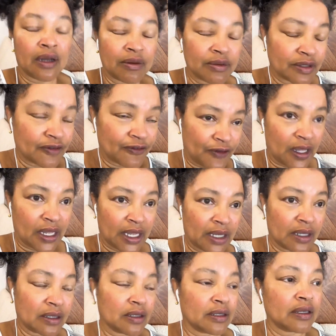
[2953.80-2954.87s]
So I went, and
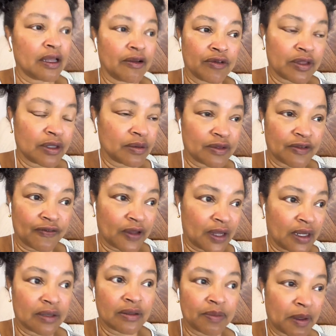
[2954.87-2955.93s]
I was fine.
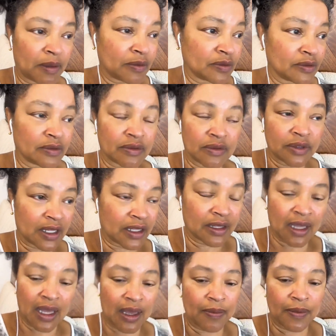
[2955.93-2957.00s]
Everything was fine. The
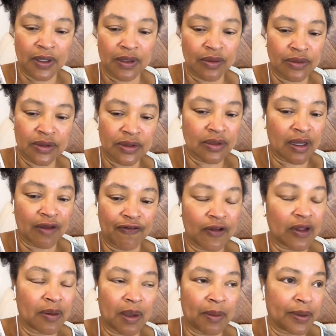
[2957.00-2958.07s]
baby nothing happened.
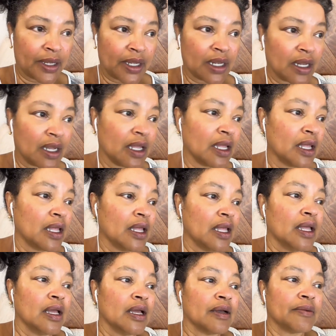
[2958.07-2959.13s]
I fell on my
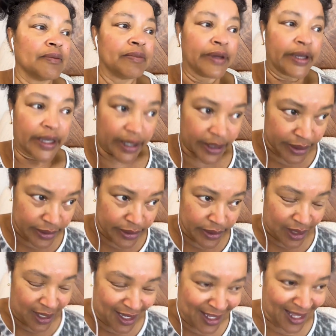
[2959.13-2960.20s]
butt.
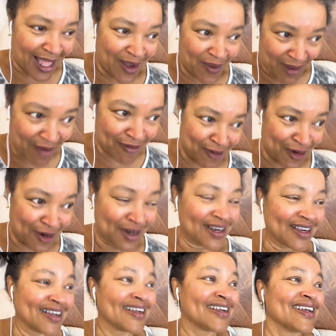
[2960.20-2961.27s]
But,
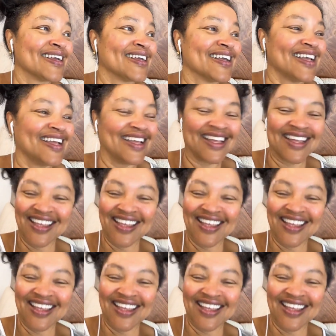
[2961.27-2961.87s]
however,